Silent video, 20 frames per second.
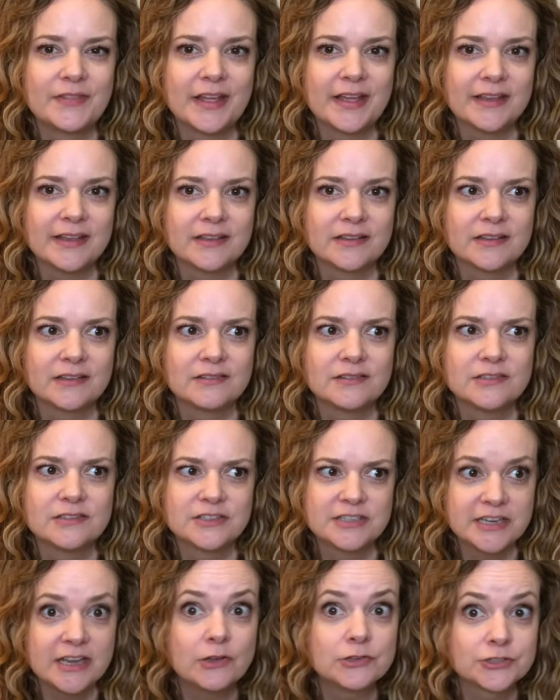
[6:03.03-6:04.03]
like
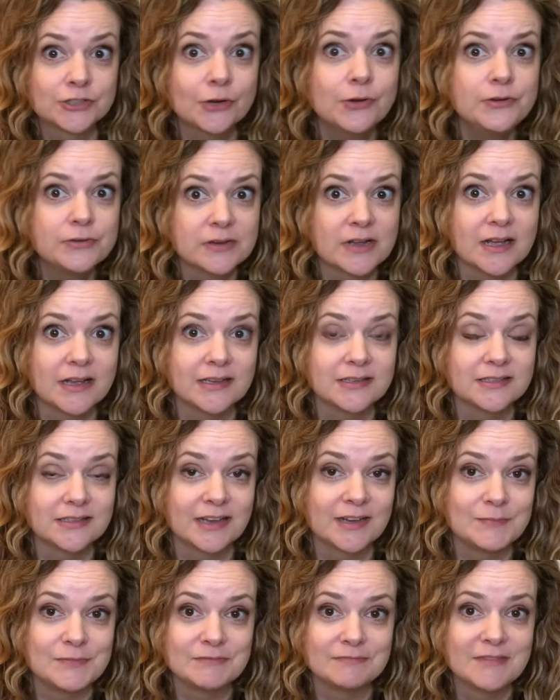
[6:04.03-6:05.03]
see, I'll show you guys,
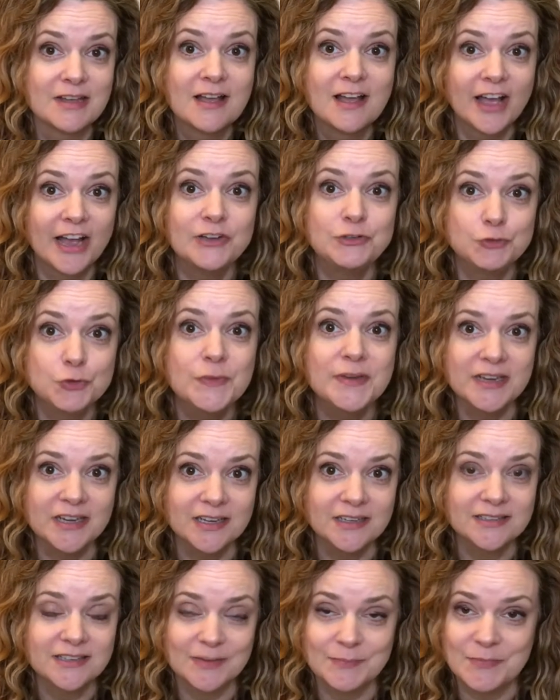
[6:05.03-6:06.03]
I do
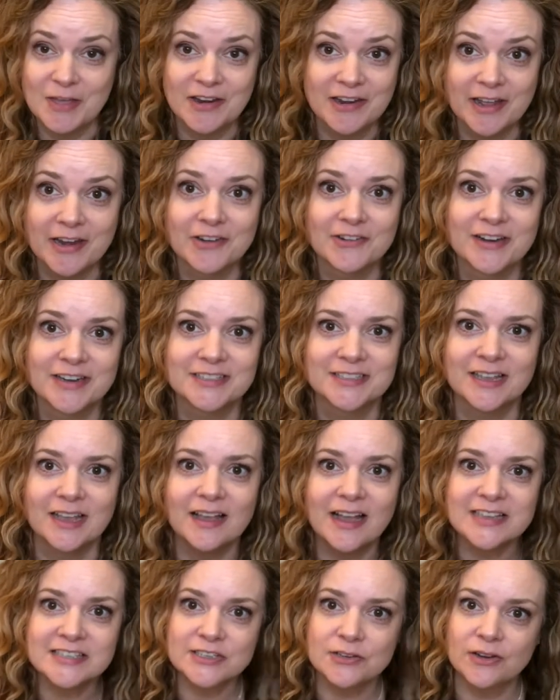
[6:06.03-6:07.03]
eat. I'm not anorexic.
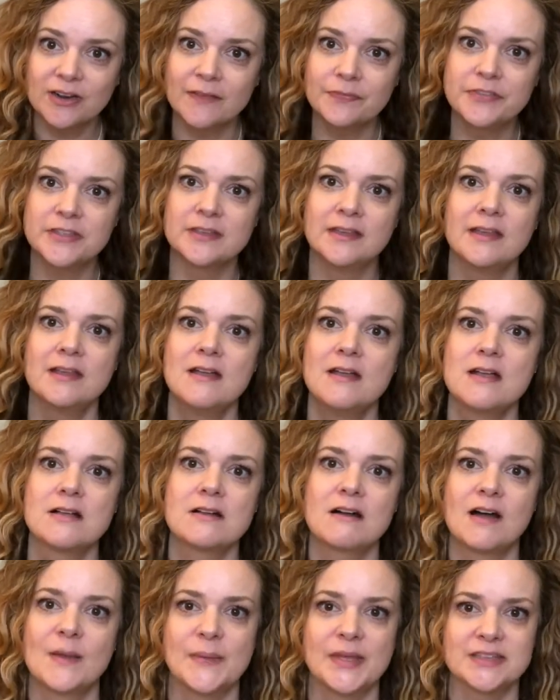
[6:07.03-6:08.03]
I still got the
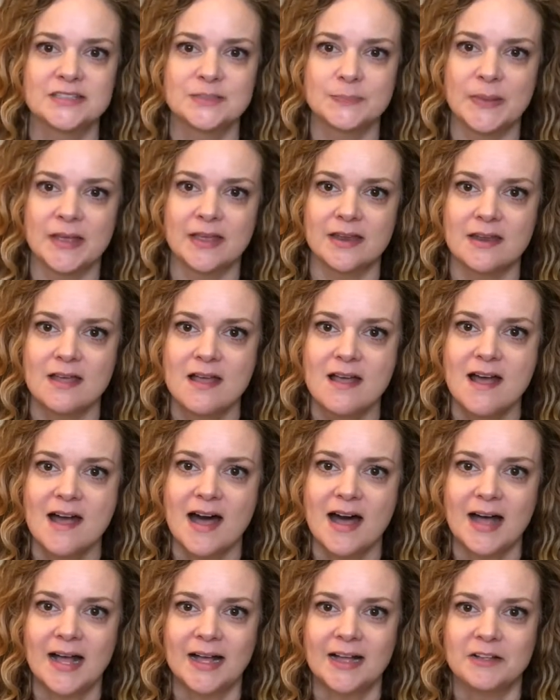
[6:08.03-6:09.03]
comments, but
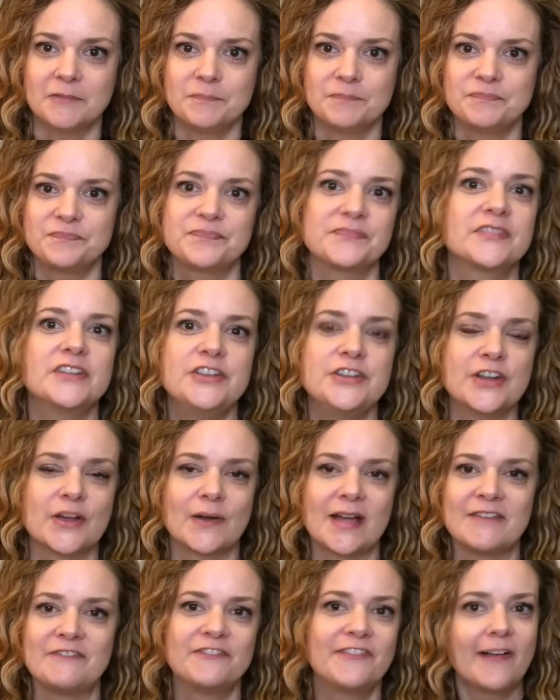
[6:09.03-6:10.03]
you know,
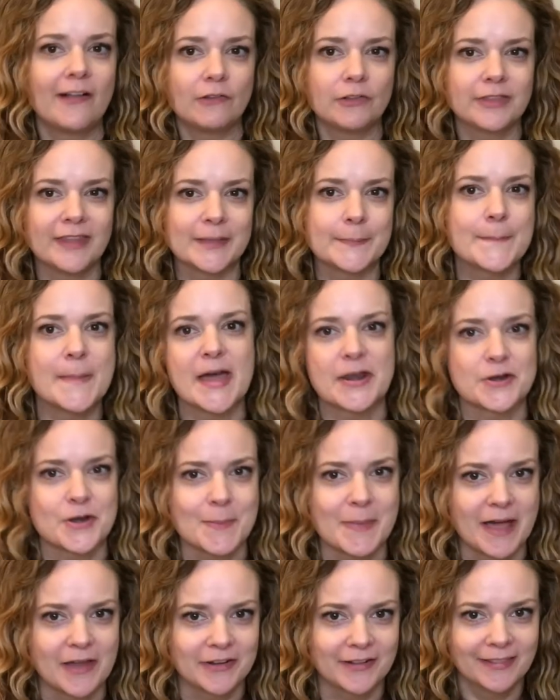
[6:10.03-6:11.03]
I felt like better
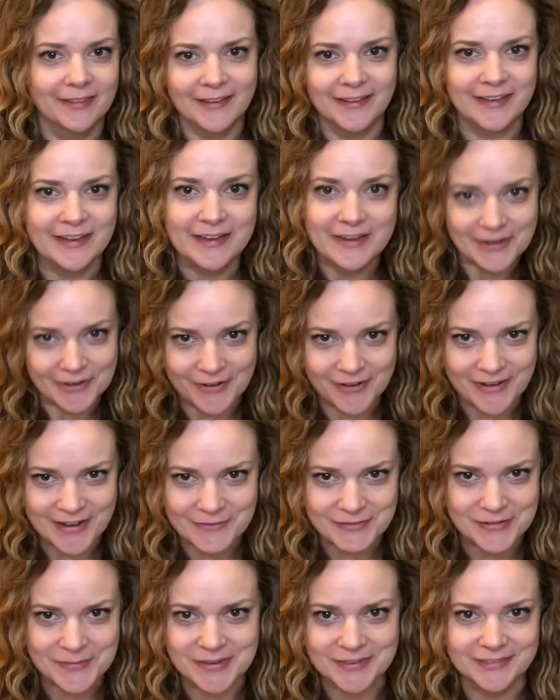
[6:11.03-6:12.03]
about it. Like, here,
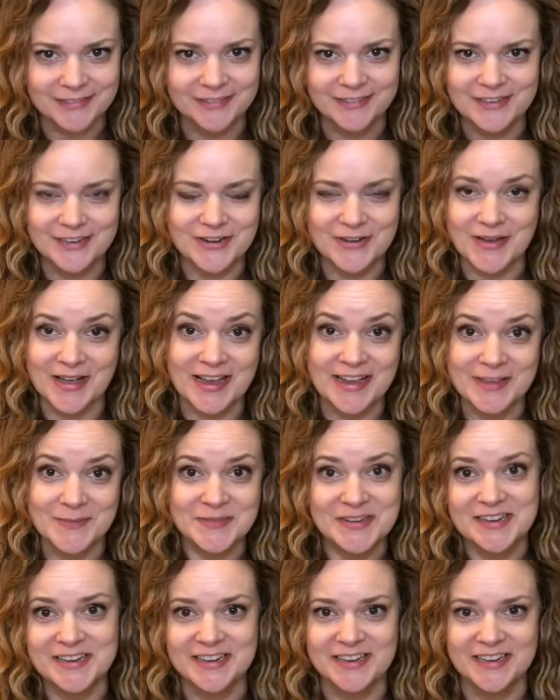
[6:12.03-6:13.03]
everyone, you know, I am
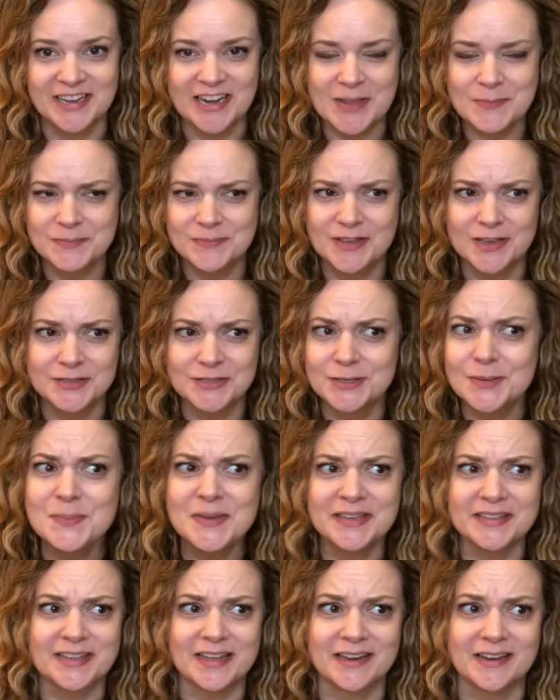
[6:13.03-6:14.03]
eating. And I'm
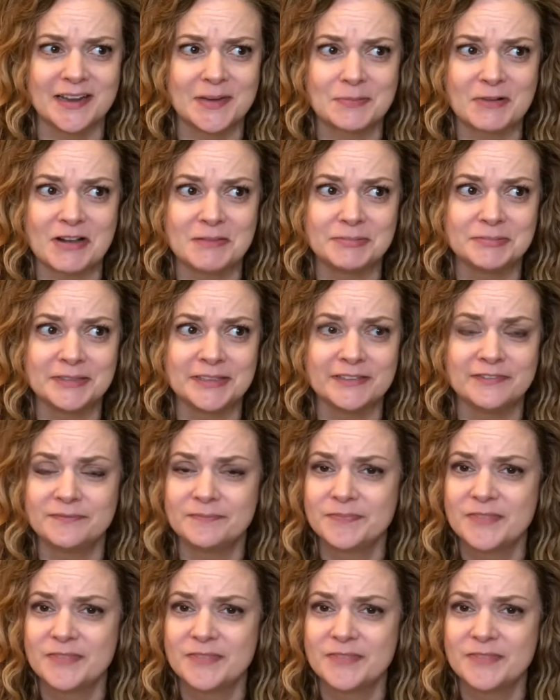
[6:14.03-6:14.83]
assuming that I probably